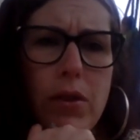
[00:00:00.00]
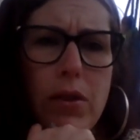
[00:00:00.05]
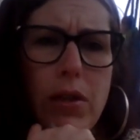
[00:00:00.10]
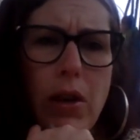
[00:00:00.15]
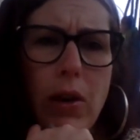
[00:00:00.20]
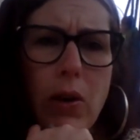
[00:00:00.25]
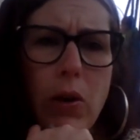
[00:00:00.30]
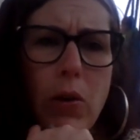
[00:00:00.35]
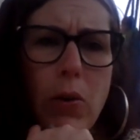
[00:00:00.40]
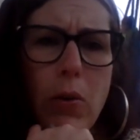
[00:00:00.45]

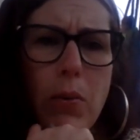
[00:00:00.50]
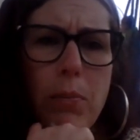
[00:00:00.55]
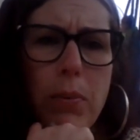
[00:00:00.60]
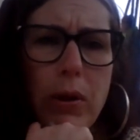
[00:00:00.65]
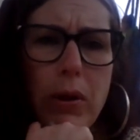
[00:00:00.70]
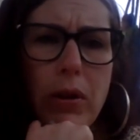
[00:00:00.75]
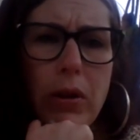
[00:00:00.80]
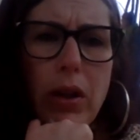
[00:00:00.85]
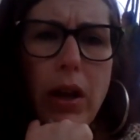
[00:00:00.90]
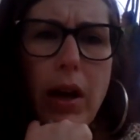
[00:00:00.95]

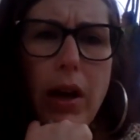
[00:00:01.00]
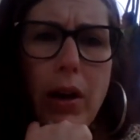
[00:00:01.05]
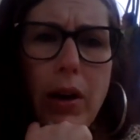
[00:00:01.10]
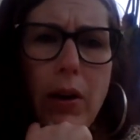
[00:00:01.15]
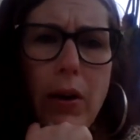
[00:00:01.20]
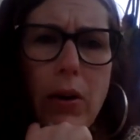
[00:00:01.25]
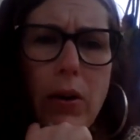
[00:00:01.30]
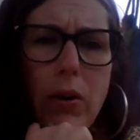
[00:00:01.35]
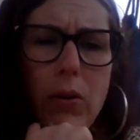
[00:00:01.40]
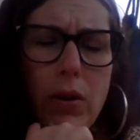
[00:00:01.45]
So
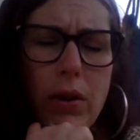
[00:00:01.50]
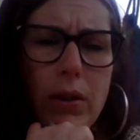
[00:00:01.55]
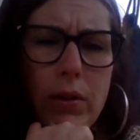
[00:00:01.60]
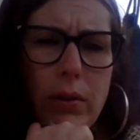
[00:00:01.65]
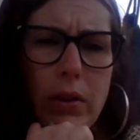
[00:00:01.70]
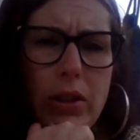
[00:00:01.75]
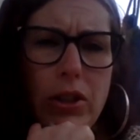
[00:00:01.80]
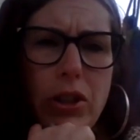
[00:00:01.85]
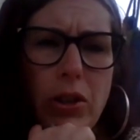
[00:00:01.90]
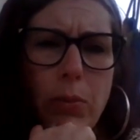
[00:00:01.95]
below,
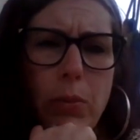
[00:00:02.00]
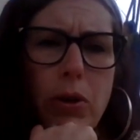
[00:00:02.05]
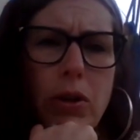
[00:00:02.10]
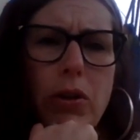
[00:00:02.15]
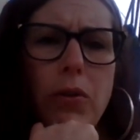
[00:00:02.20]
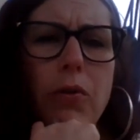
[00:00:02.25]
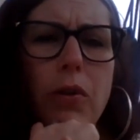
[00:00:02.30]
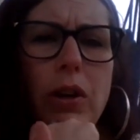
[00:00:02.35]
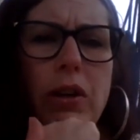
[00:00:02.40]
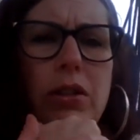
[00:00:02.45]
in which I'm
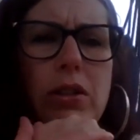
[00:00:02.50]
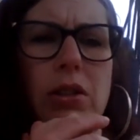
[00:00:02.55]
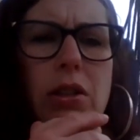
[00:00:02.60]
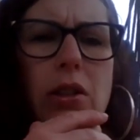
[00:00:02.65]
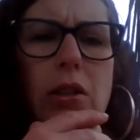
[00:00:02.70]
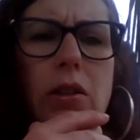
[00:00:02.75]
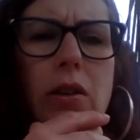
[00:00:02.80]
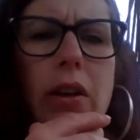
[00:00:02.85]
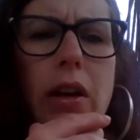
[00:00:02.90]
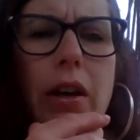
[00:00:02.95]
going to read
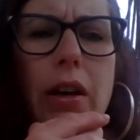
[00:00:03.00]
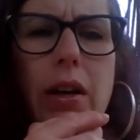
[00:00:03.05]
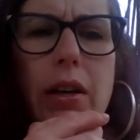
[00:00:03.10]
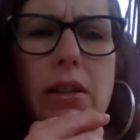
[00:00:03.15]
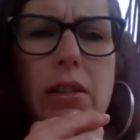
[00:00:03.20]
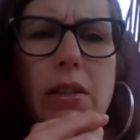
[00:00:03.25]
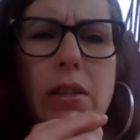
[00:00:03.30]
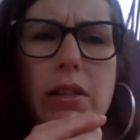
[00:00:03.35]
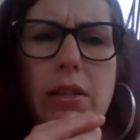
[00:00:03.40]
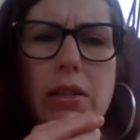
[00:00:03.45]
to you
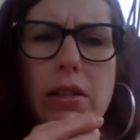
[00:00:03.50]
guys,